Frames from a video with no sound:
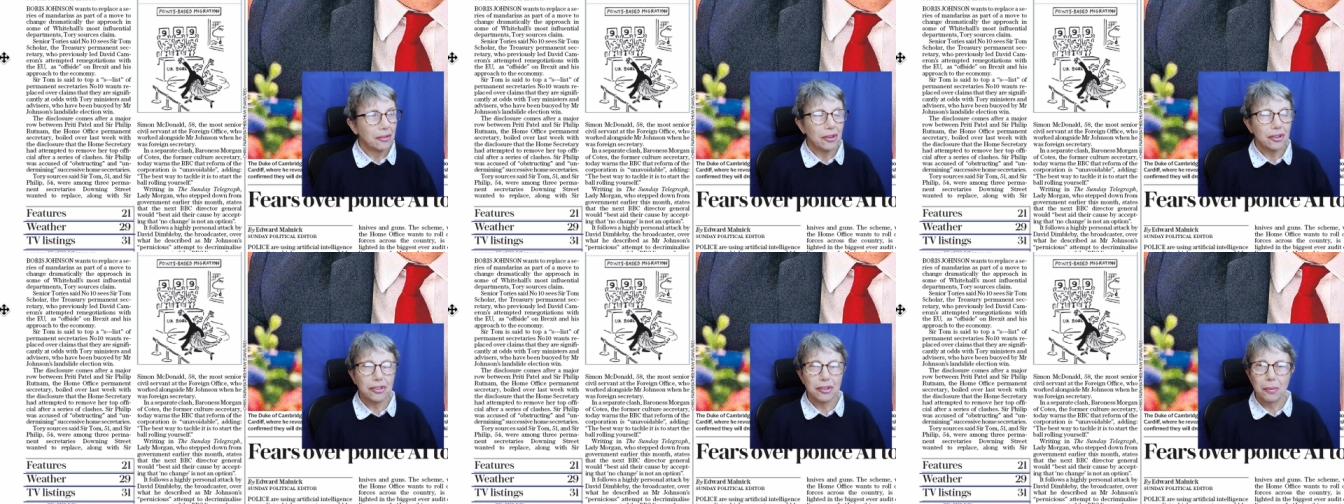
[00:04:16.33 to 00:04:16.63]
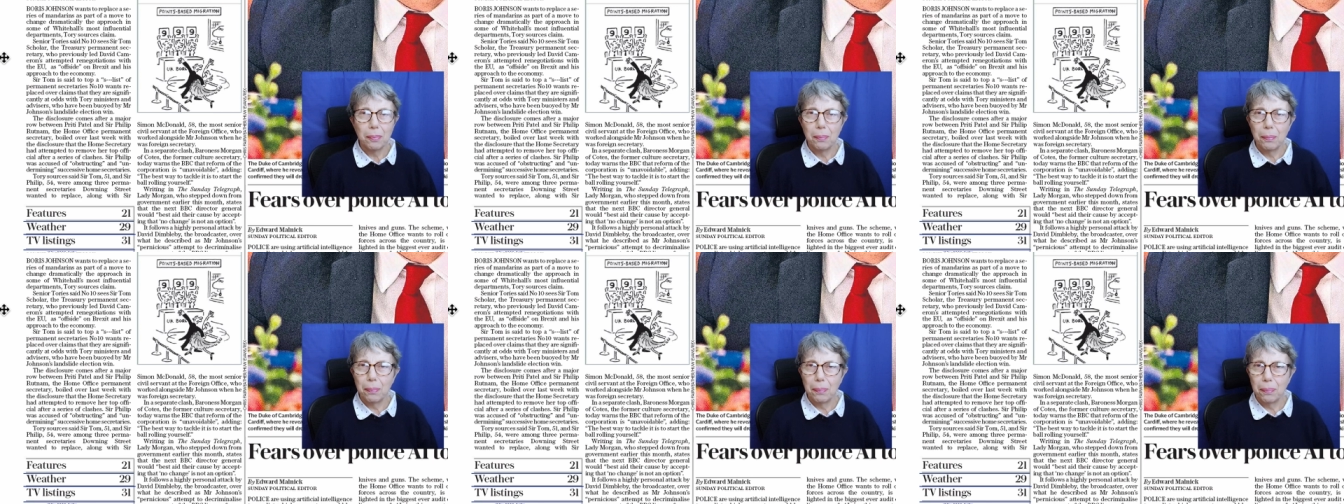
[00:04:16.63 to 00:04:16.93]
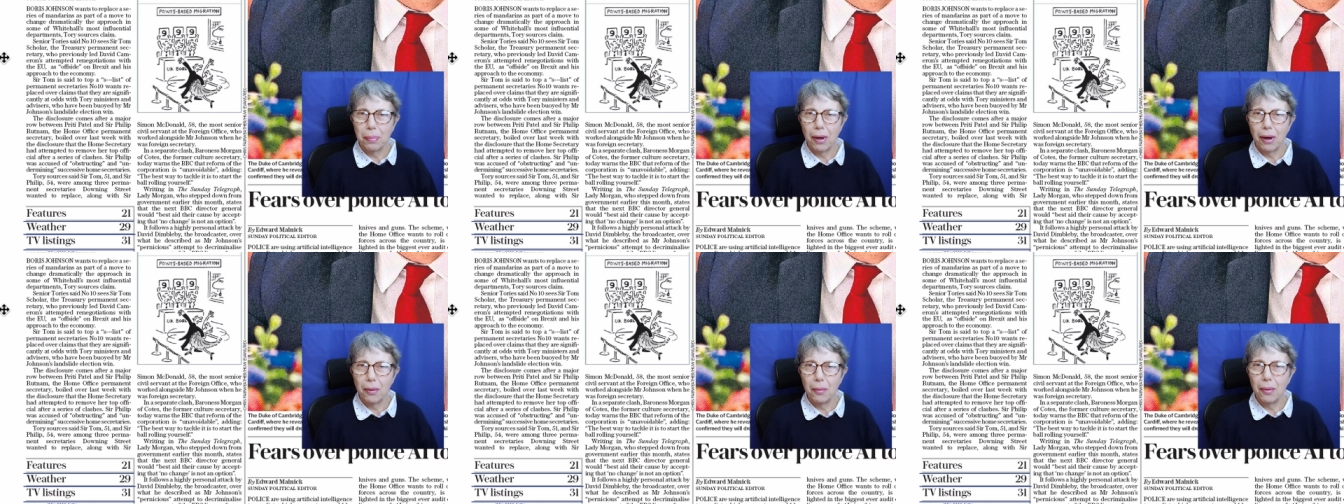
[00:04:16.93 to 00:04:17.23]
There's a
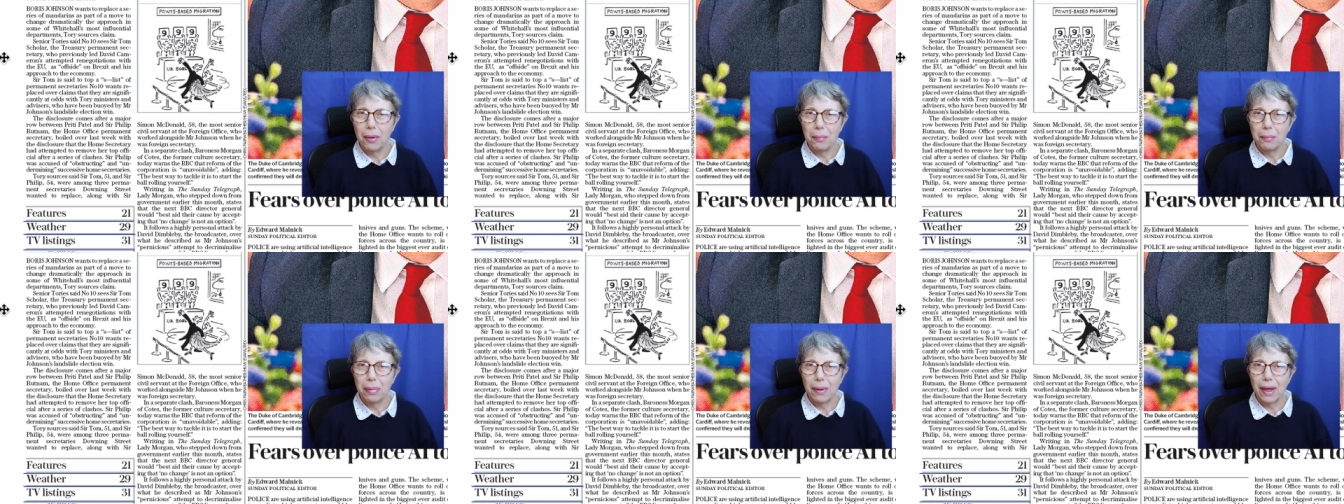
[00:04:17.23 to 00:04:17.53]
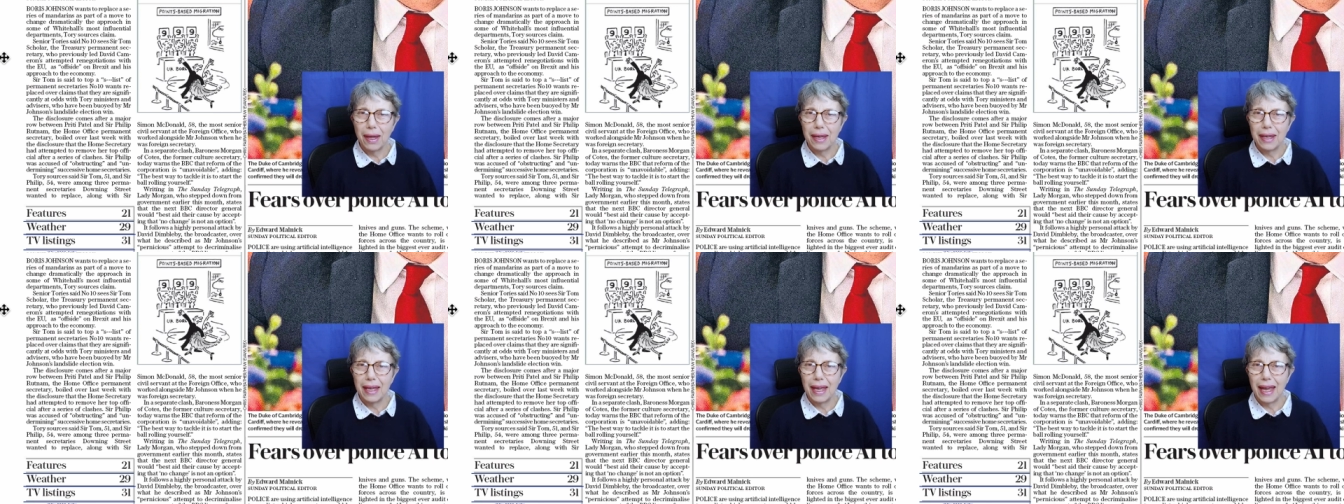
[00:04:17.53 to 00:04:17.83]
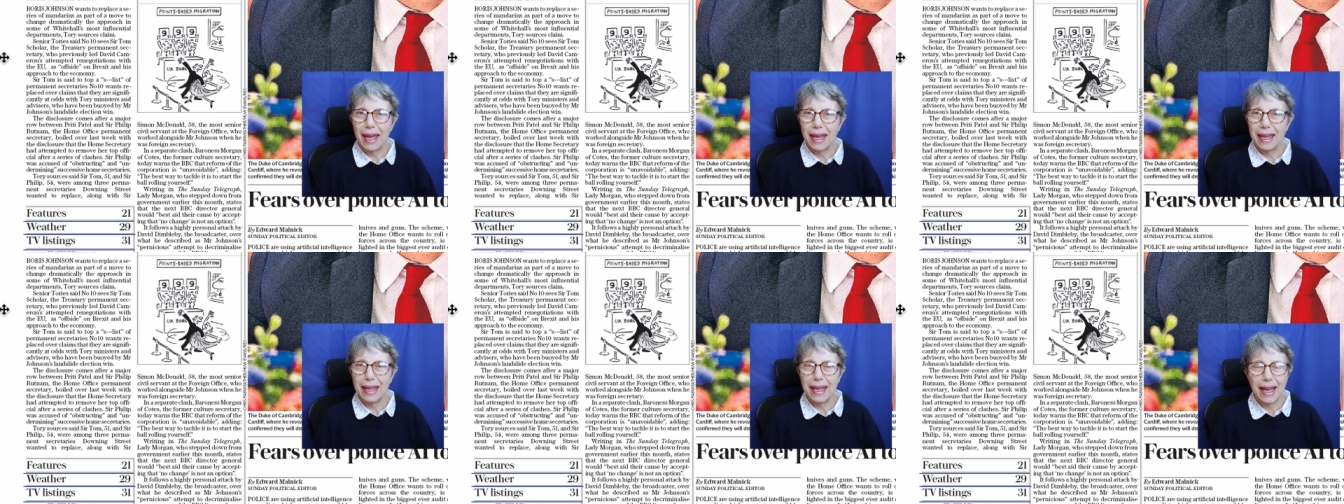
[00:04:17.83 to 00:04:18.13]
poem
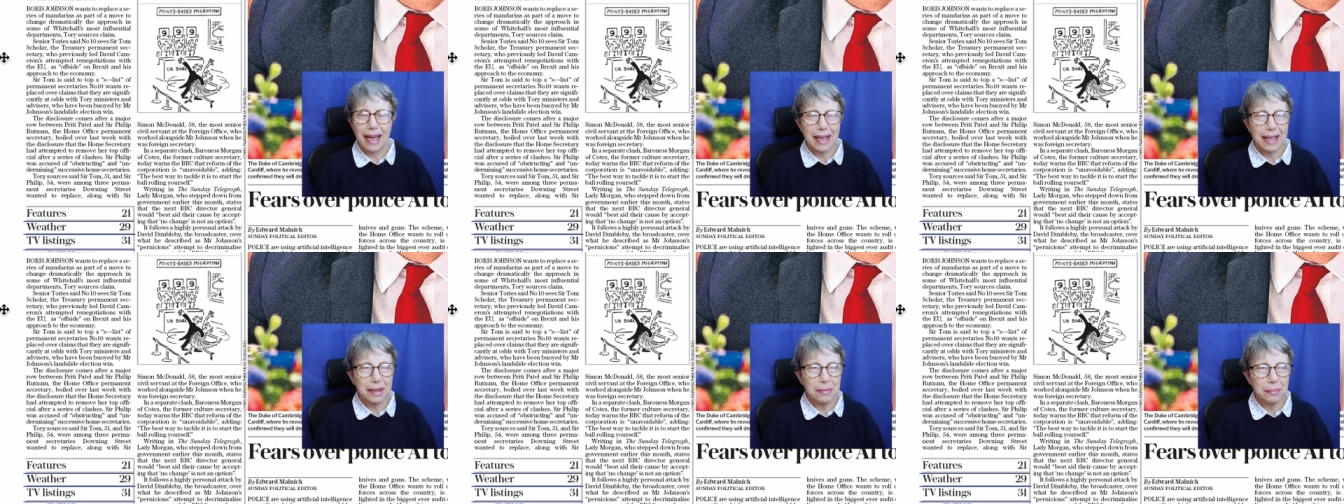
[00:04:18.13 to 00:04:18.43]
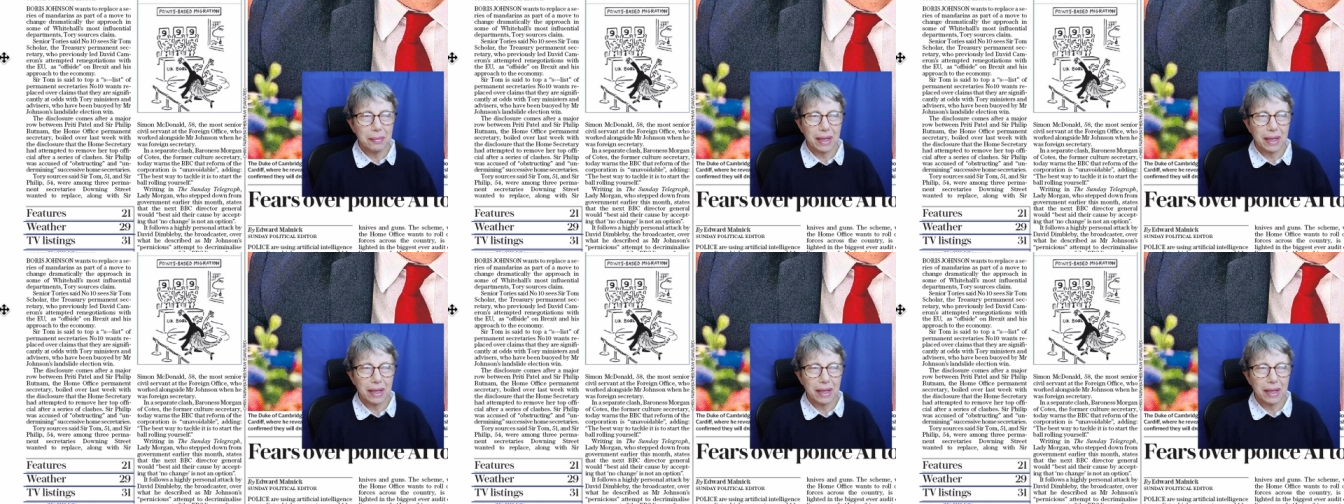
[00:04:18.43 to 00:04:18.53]
by A. A.